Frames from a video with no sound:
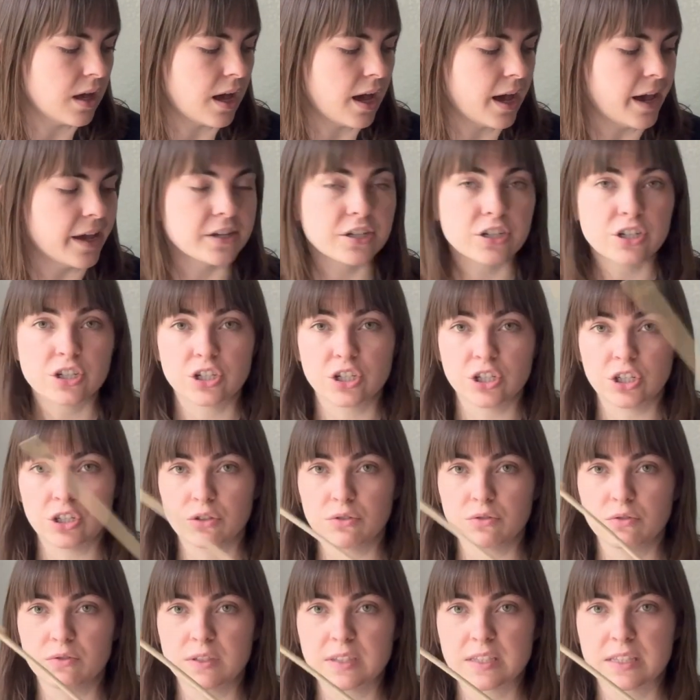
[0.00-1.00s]
I just
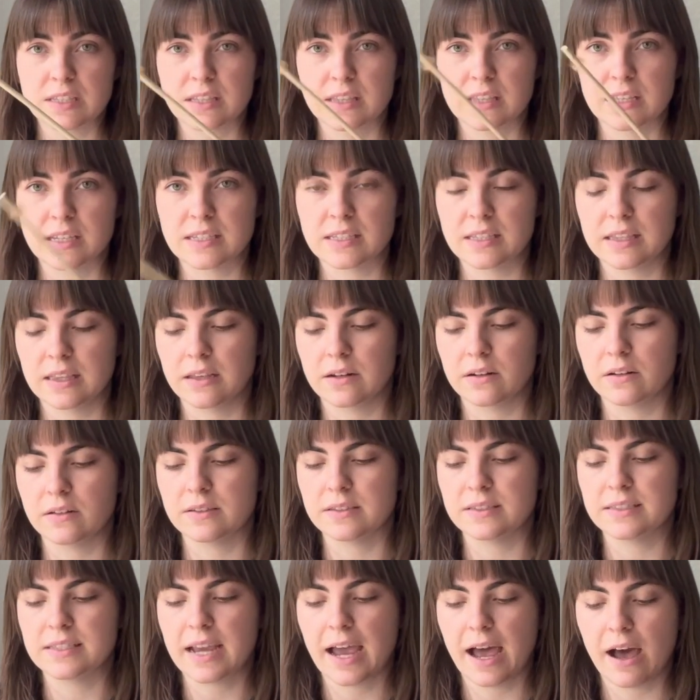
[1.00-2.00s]
use this
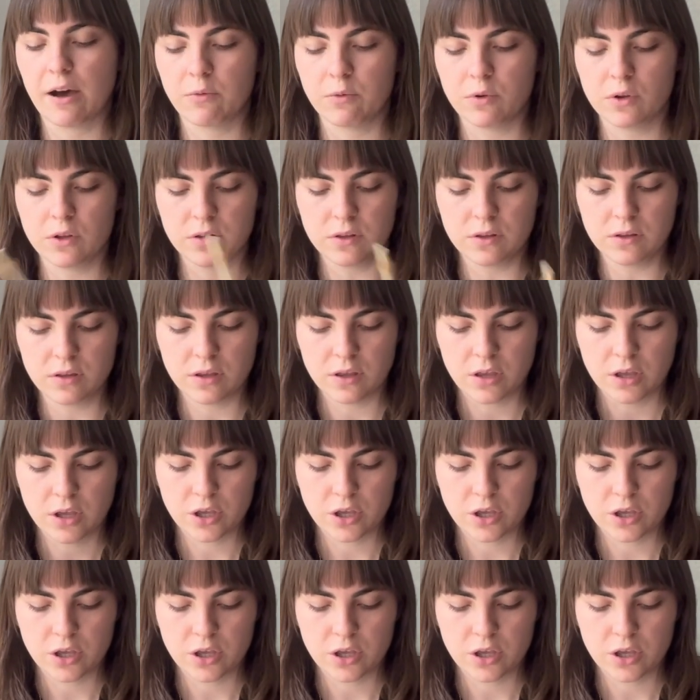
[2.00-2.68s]
little dowel